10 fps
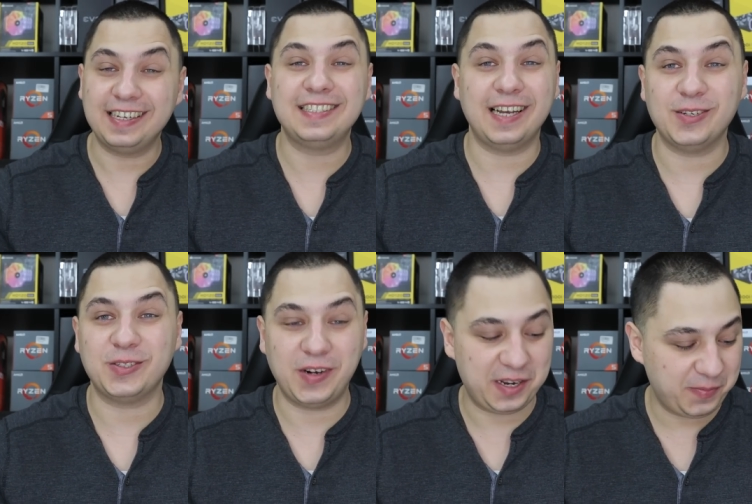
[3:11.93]
thing sounds
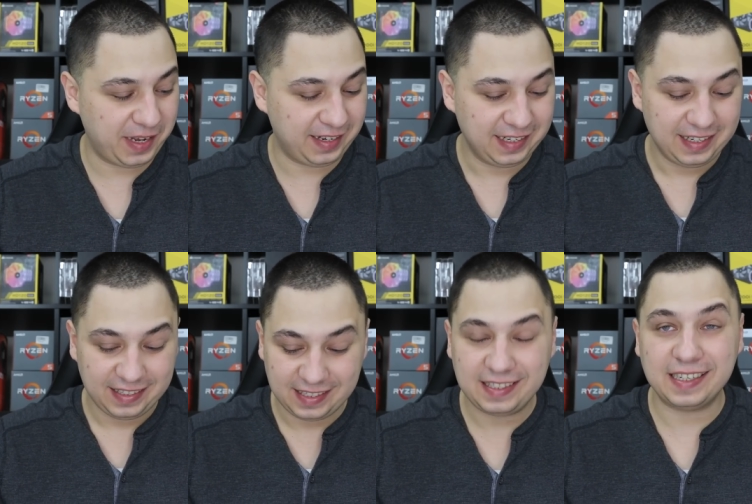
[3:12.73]
great, man.
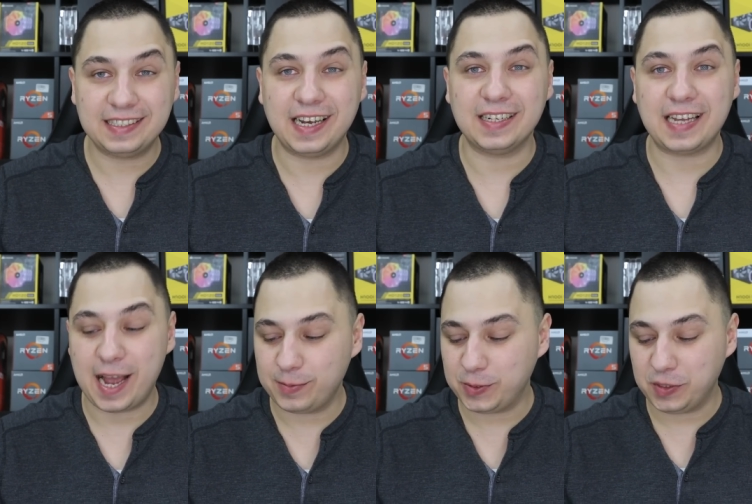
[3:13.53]
This thing sounds
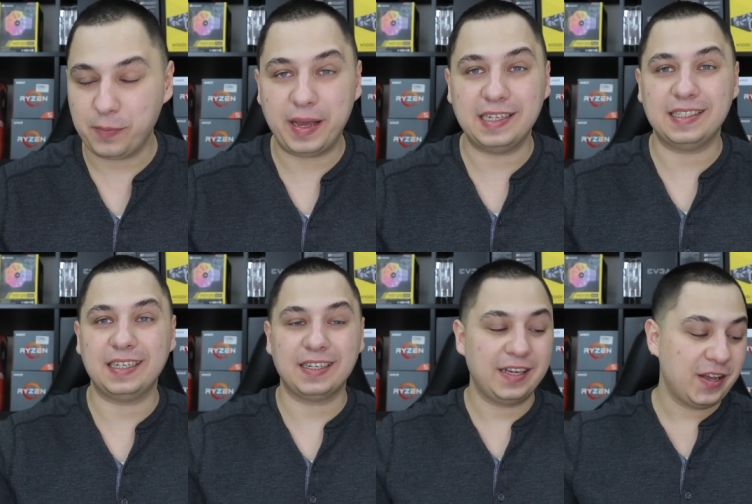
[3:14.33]
absolutely
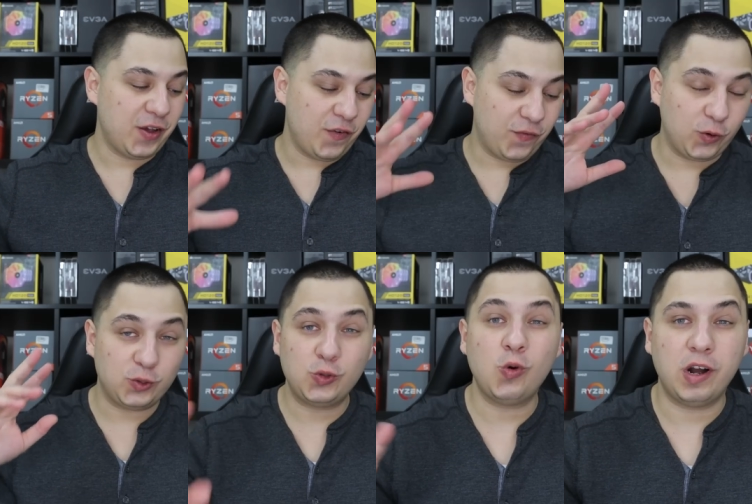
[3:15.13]
amazing for
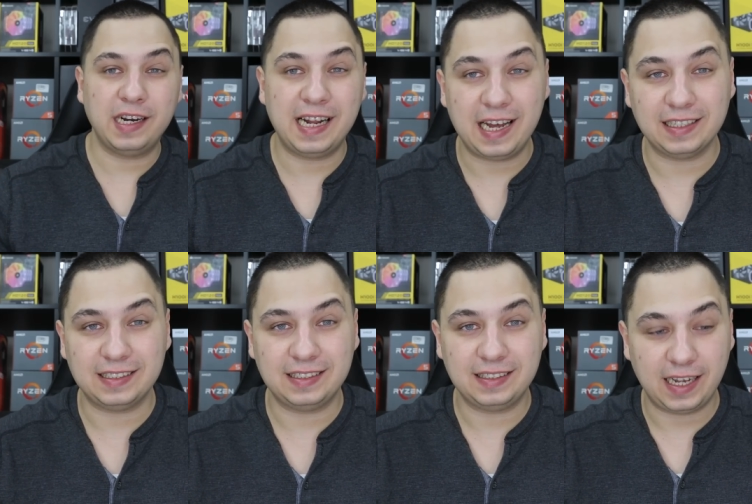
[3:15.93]
$200.
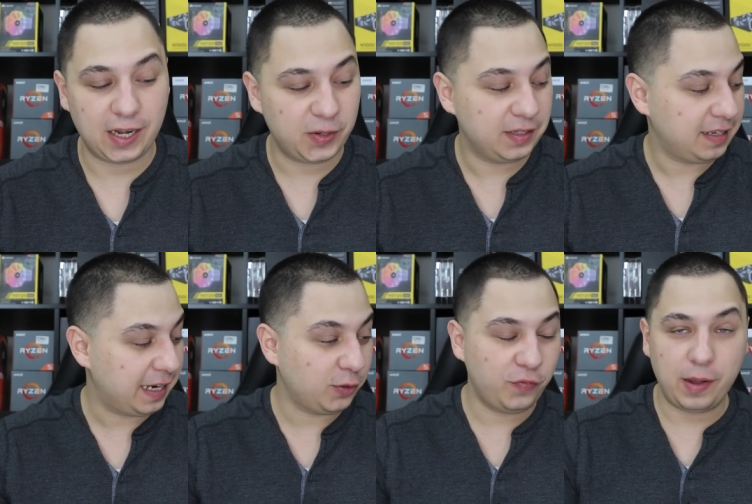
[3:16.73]
Now,
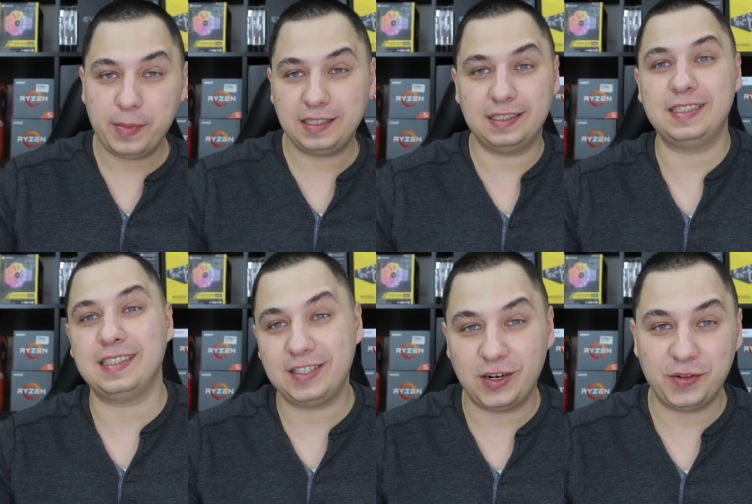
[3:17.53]
I don't know if I mentioned this in
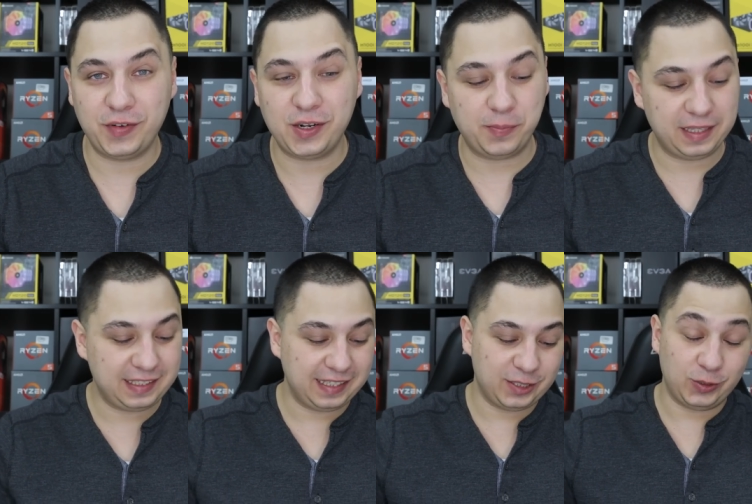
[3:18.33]
the start of the video, but
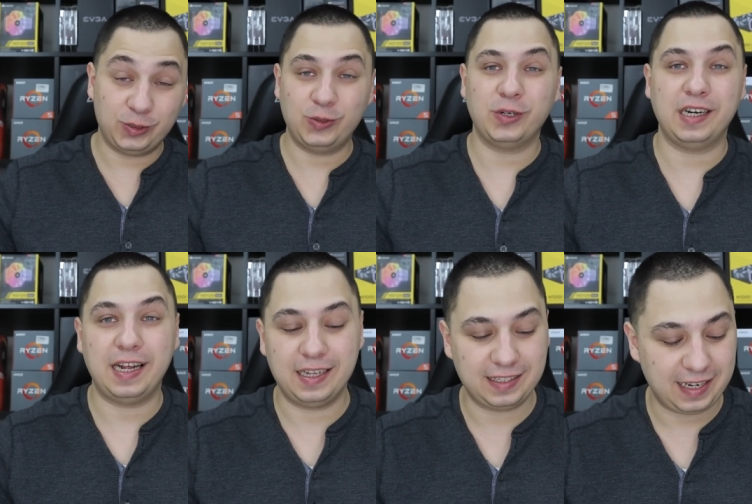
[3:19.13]
this thing is only $200,
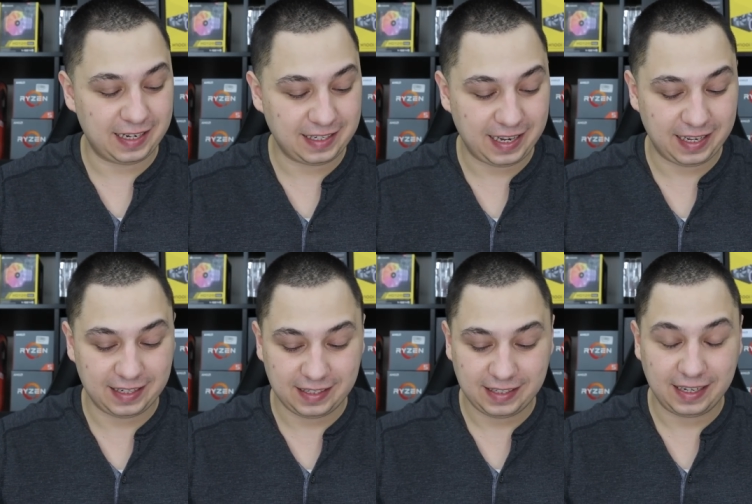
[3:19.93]
guys,
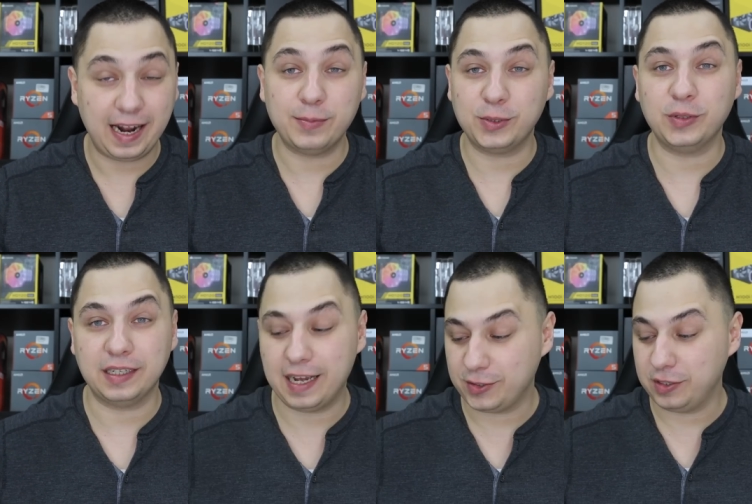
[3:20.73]
and it
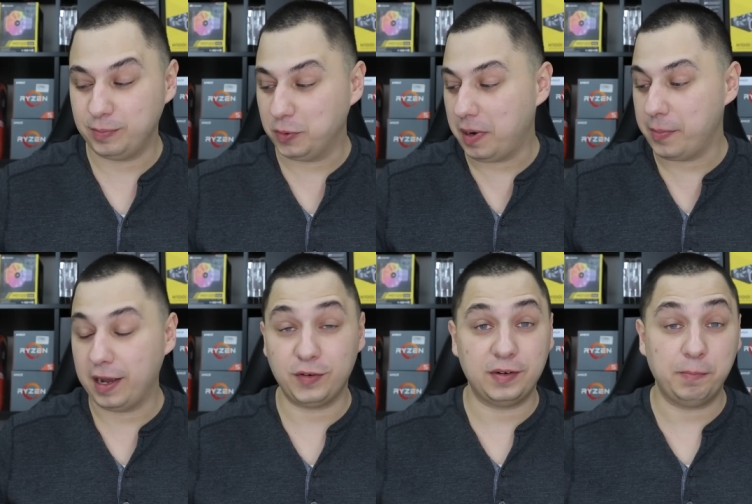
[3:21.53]
absolutely actually blew my
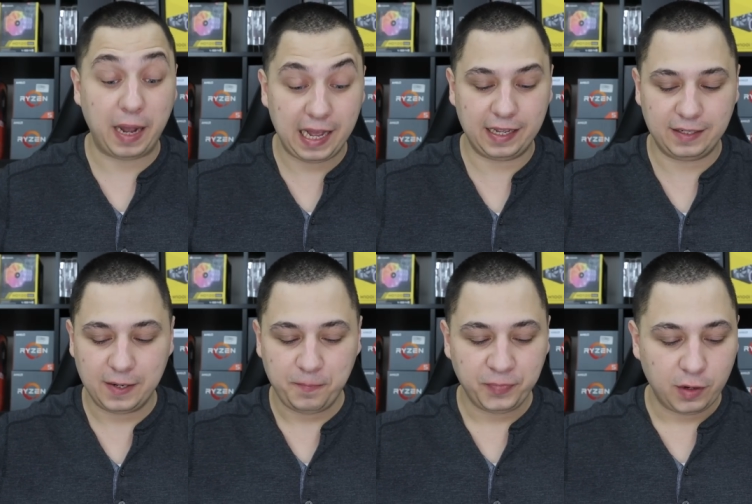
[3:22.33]
mind
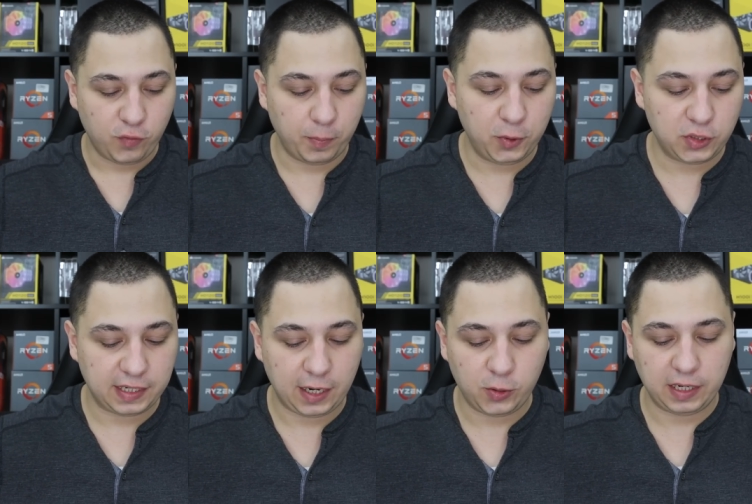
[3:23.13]
for
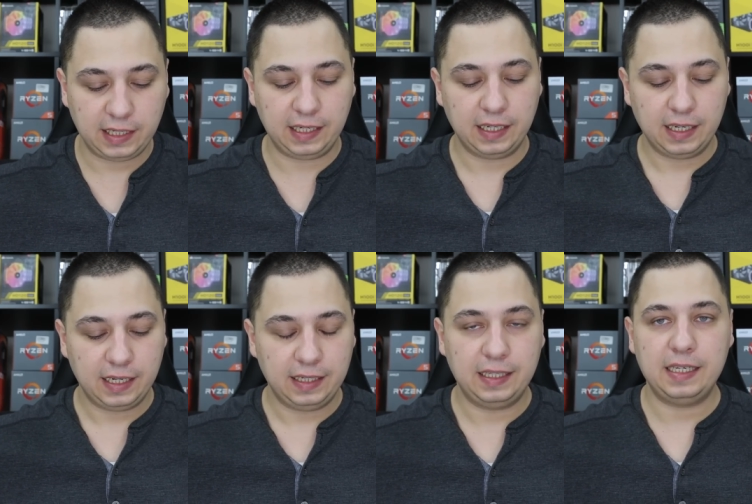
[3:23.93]
music. Now, quickly,
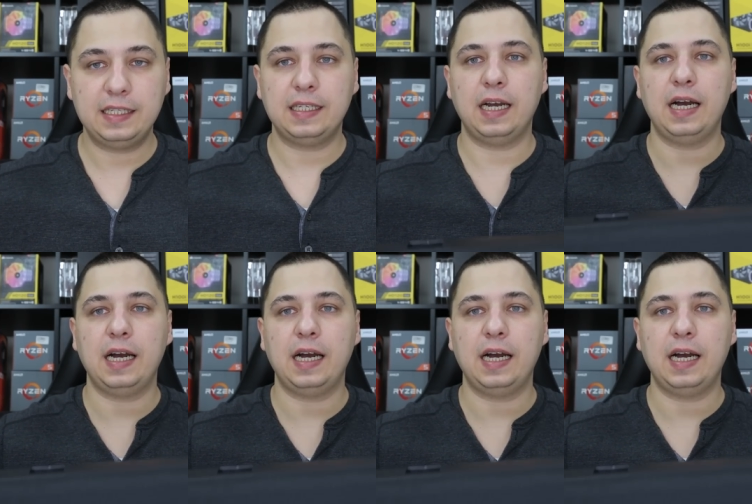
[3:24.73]
these,